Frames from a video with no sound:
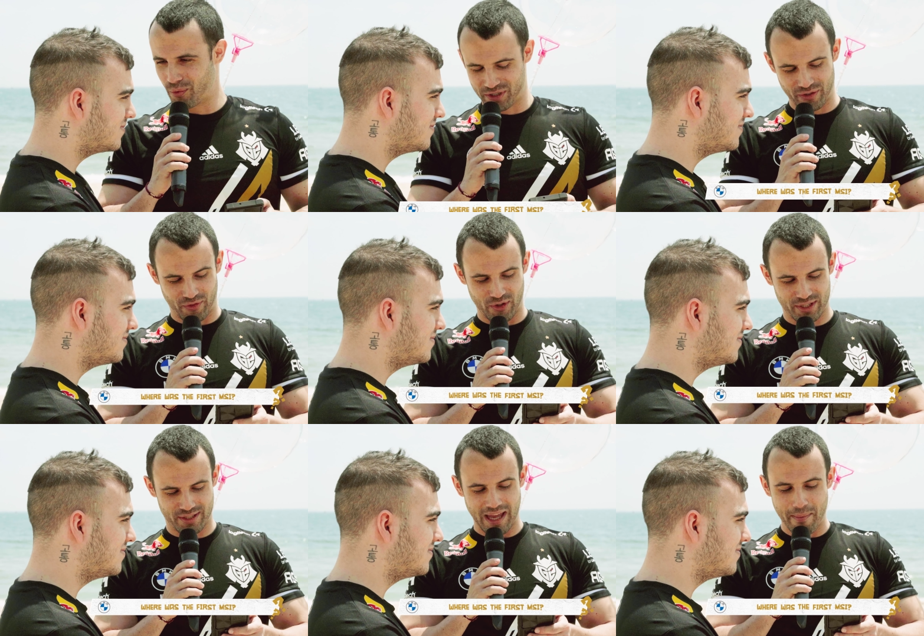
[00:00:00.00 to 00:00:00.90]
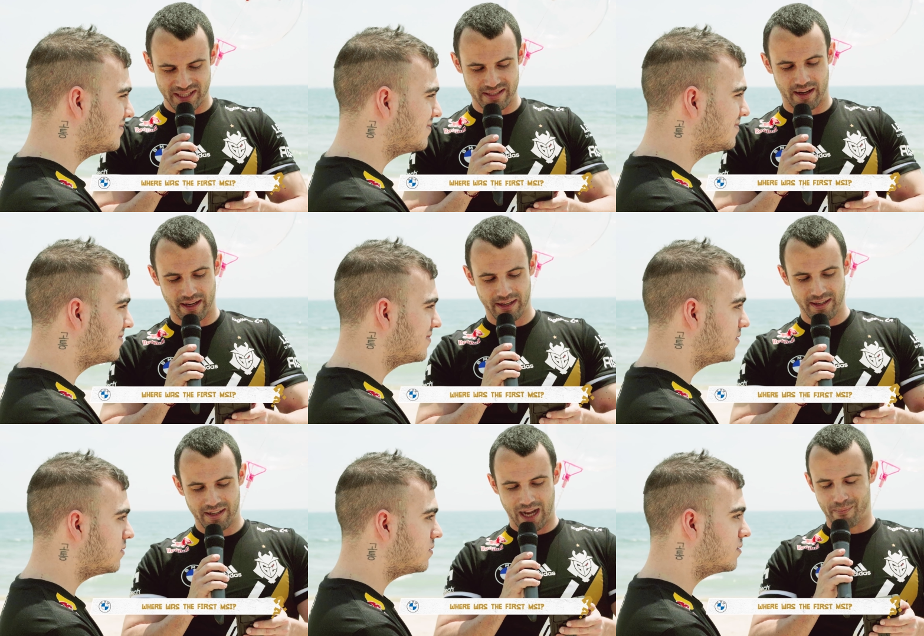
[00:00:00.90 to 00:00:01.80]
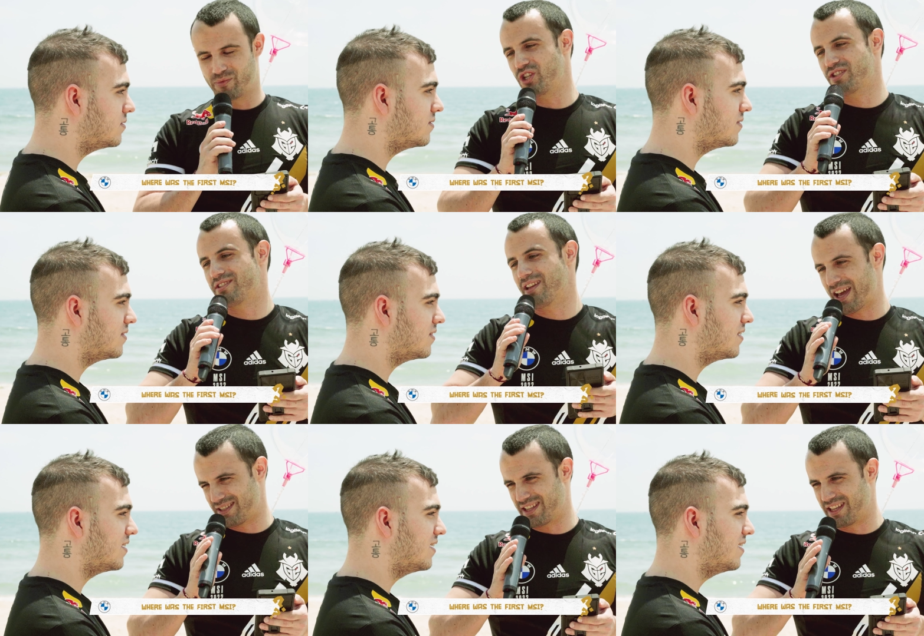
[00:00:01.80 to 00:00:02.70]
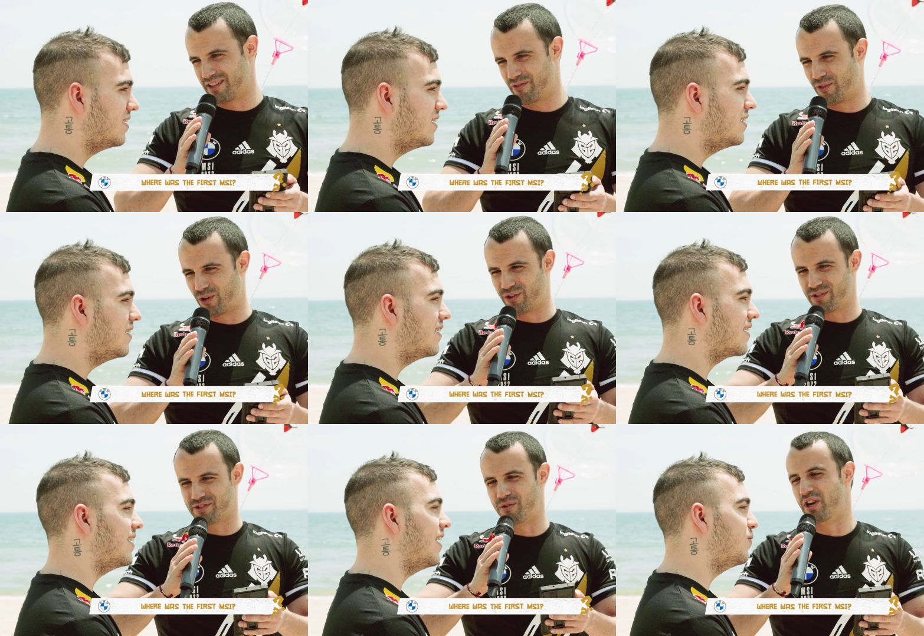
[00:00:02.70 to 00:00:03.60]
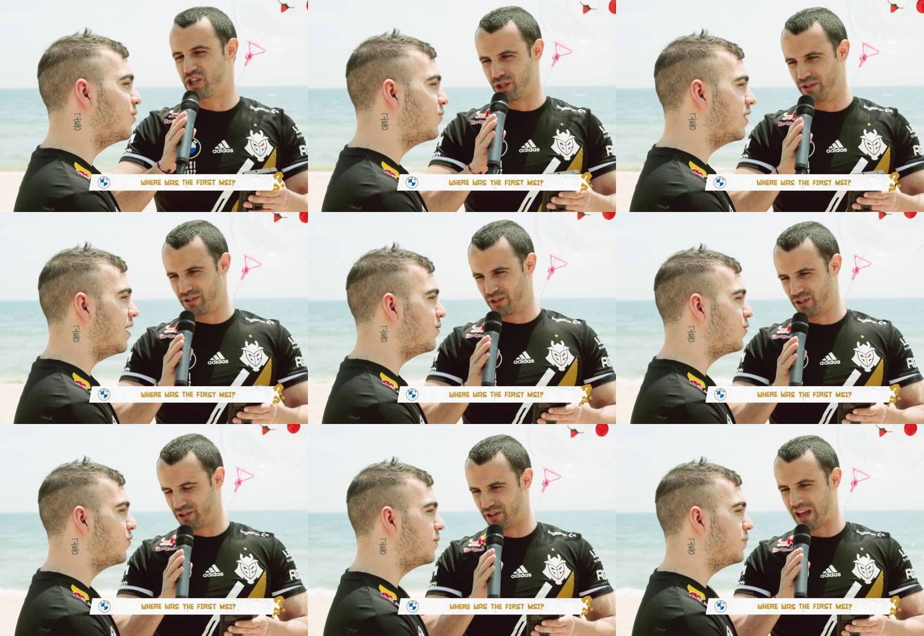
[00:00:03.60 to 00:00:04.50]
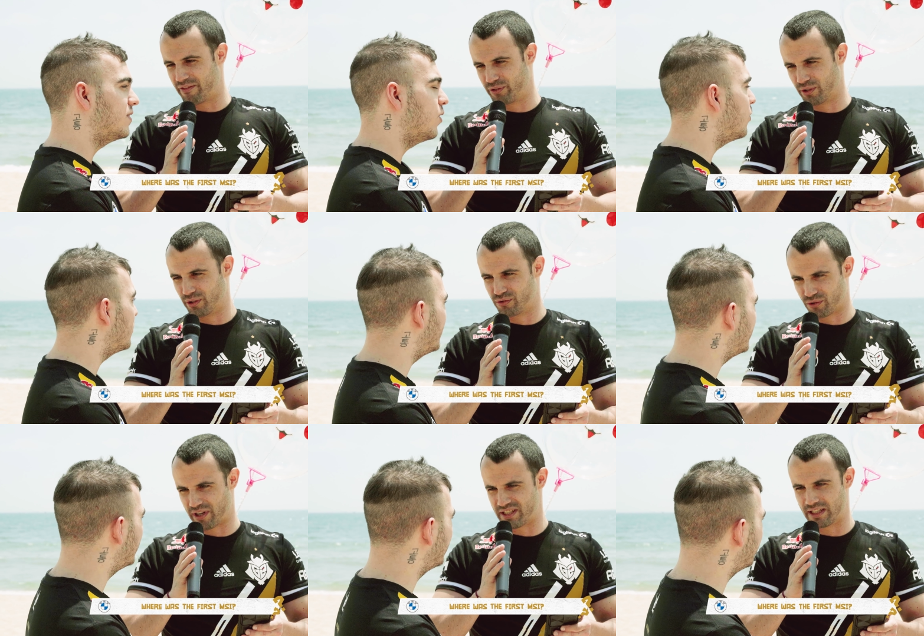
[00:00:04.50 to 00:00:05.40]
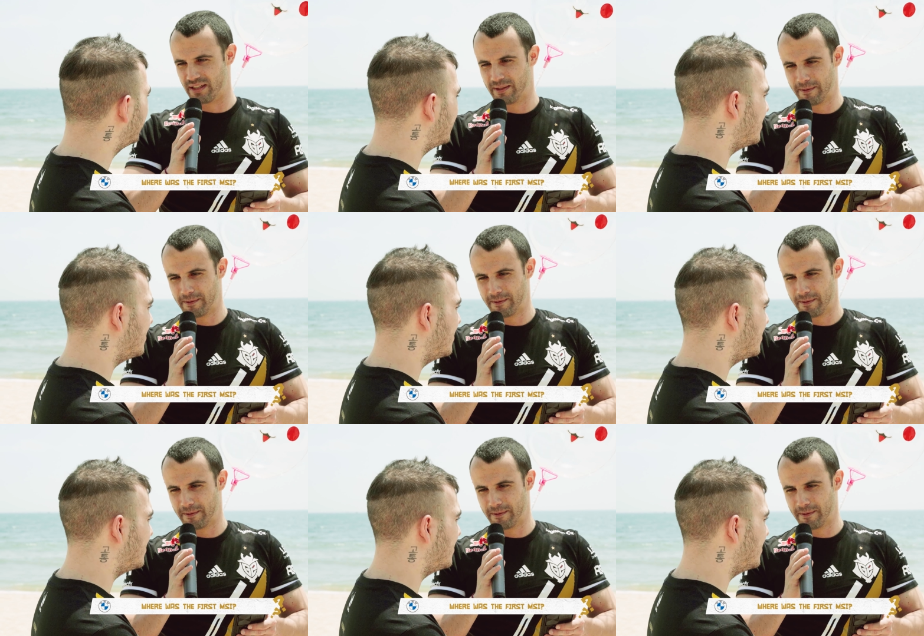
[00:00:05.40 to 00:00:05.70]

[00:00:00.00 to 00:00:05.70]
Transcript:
Speaker 1: was the first MSI? I'm just asking for the region. You know, you don't have to go too crazy.